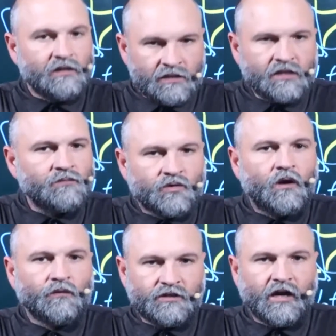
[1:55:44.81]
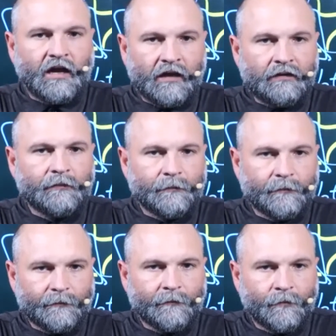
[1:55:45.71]
Something's wrong with your head.
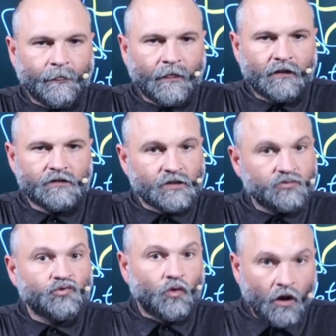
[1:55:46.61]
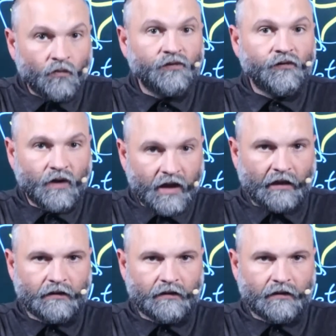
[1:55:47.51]
Something's wrong with your head.